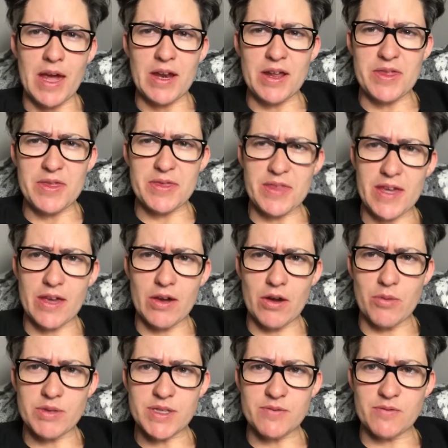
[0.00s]
And I think
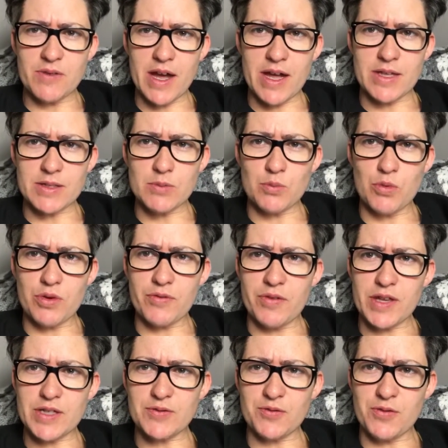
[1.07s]
I was, in fact, one
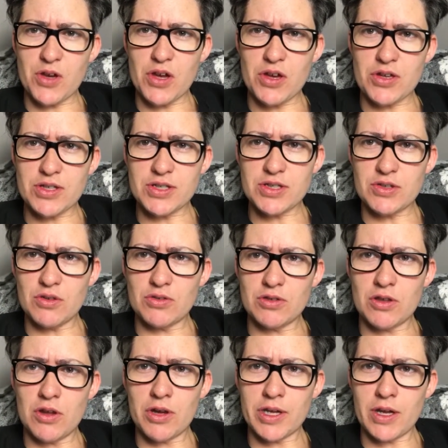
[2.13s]
of his first
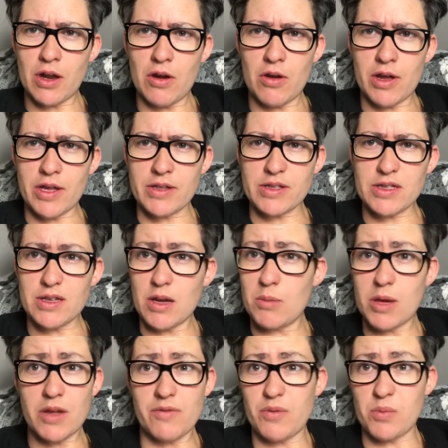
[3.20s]
online clients. I
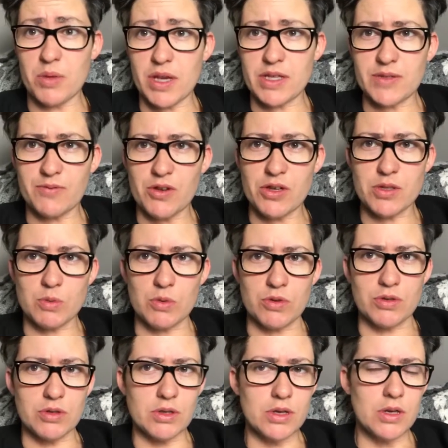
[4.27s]
may have even been his first
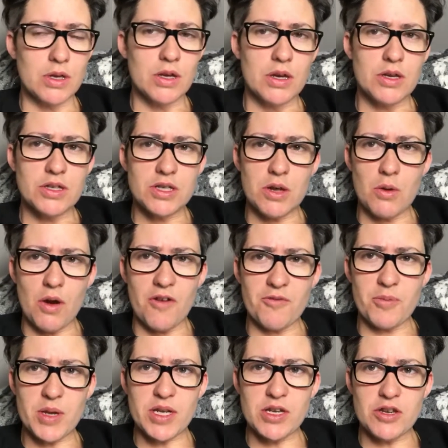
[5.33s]
one. So
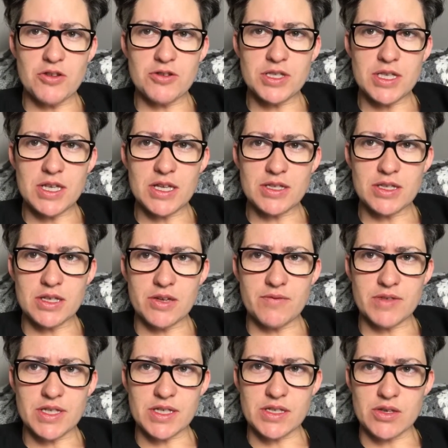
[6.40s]
I've been using his
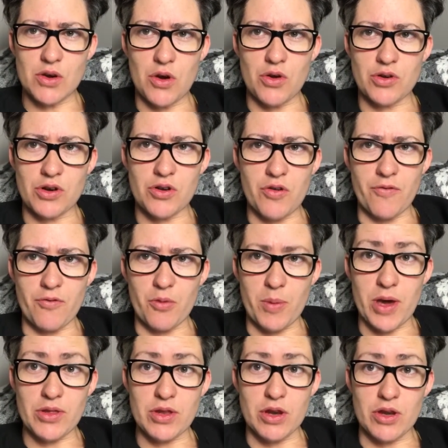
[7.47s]
services on and off for
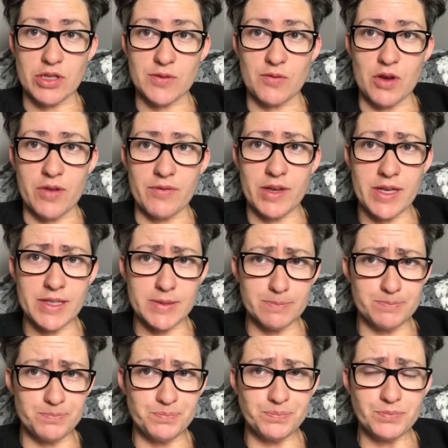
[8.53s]
about the last 5 years.